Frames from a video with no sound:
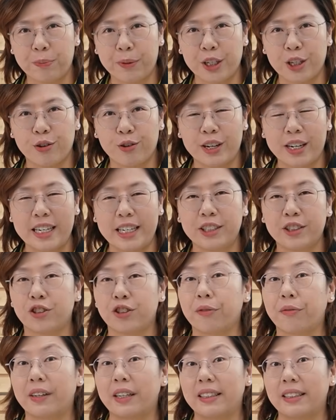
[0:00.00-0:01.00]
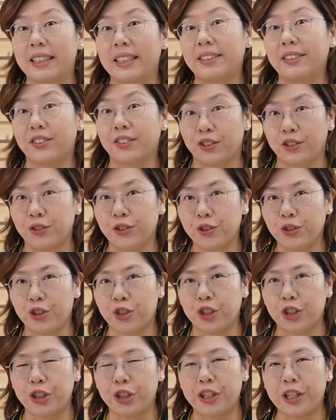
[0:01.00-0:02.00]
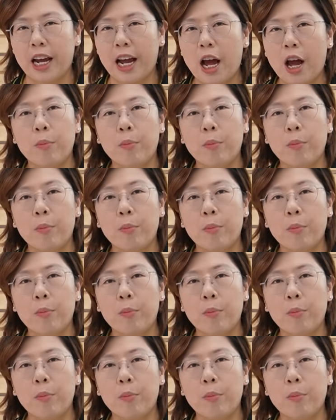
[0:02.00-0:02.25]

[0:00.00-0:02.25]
PoE surveillance solution